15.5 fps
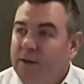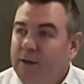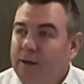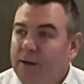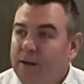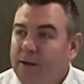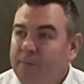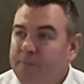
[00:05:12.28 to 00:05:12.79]

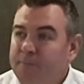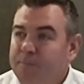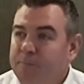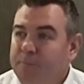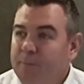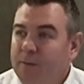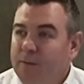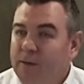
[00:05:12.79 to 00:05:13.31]

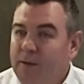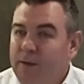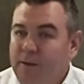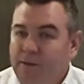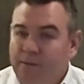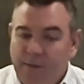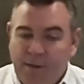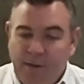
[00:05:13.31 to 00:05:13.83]

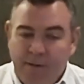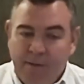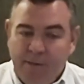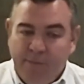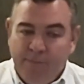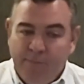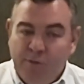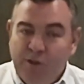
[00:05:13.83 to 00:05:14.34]
the
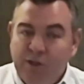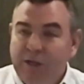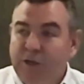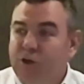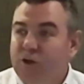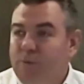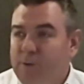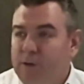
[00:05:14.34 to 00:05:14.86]

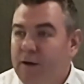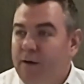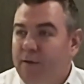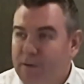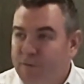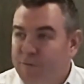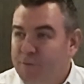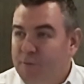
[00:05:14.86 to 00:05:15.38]
residual
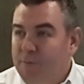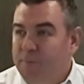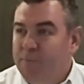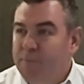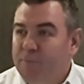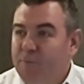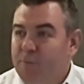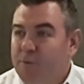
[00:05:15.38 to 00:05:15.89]
material from
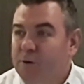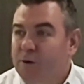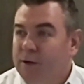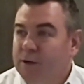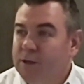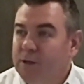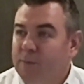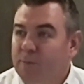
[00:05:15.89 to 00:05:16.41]
their
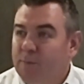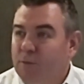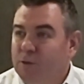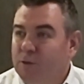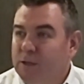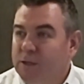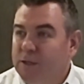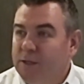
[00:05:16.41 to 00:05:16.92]
traditional
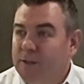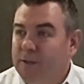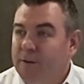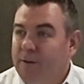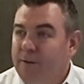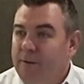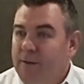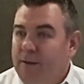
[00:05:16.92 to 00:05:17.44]
processing.
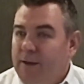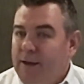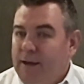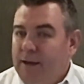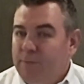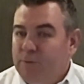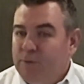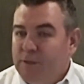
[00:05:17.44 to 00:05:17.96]

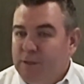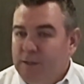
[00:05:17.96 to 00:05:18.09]
It was